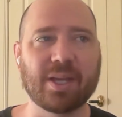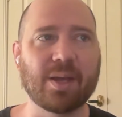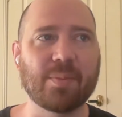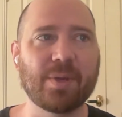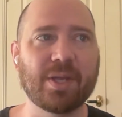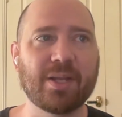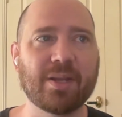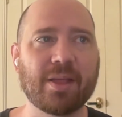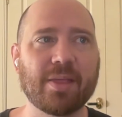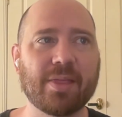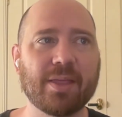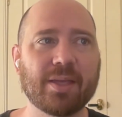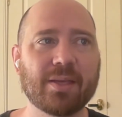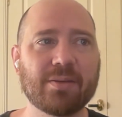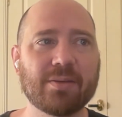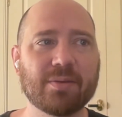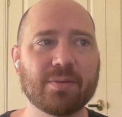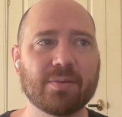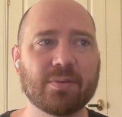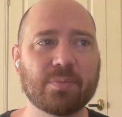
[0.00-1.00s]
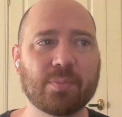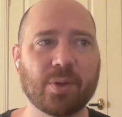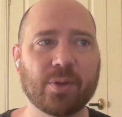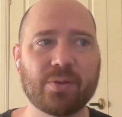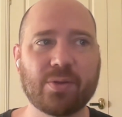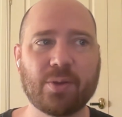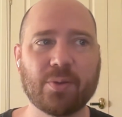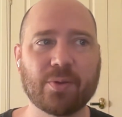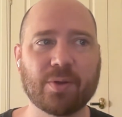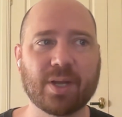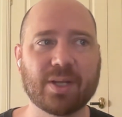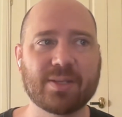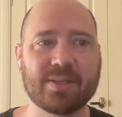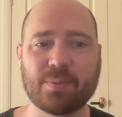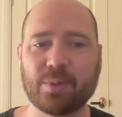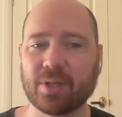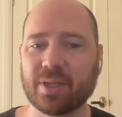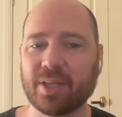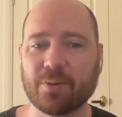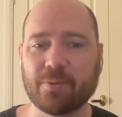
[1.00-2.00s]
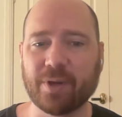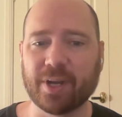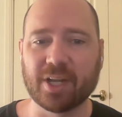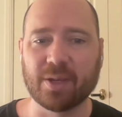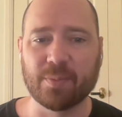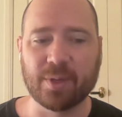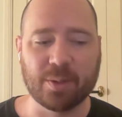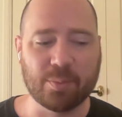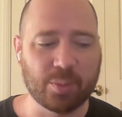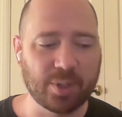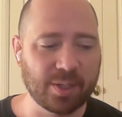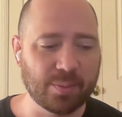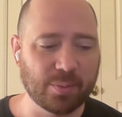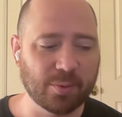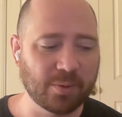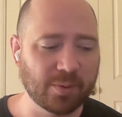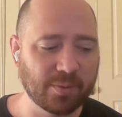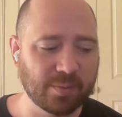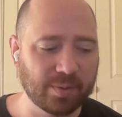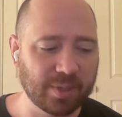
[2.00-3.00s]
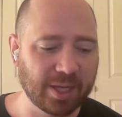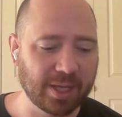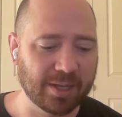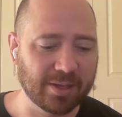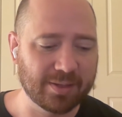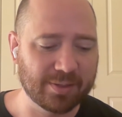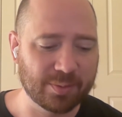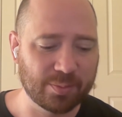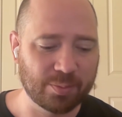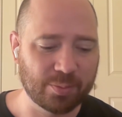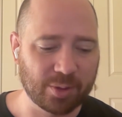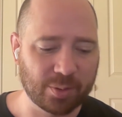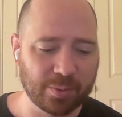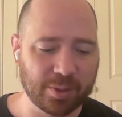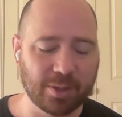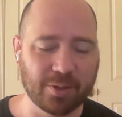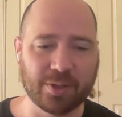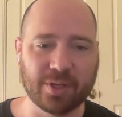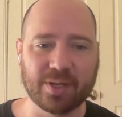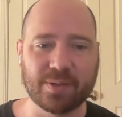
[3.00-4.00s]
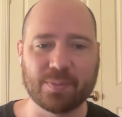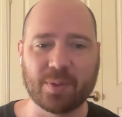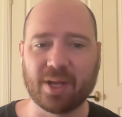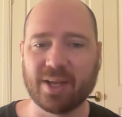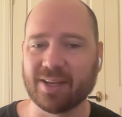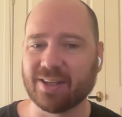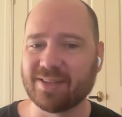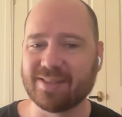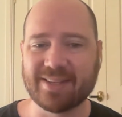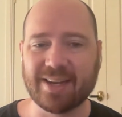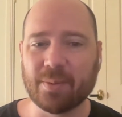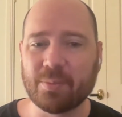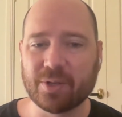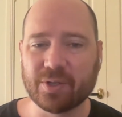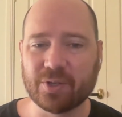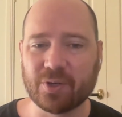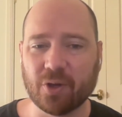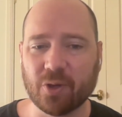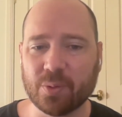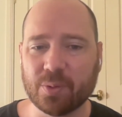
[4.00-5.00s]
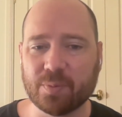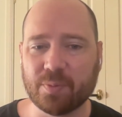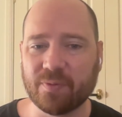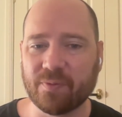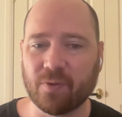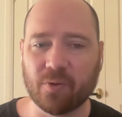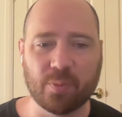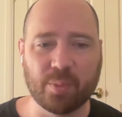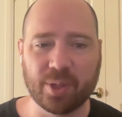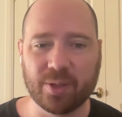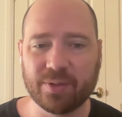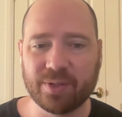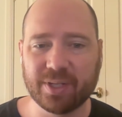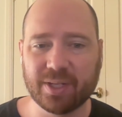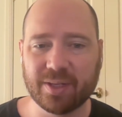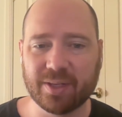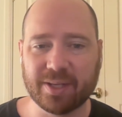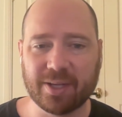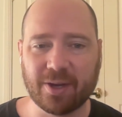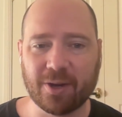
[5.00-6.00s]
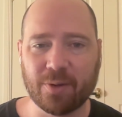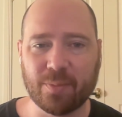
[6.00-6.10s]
I mean, I think both you and I typically recommend people to probably look at buying established homes before building in the current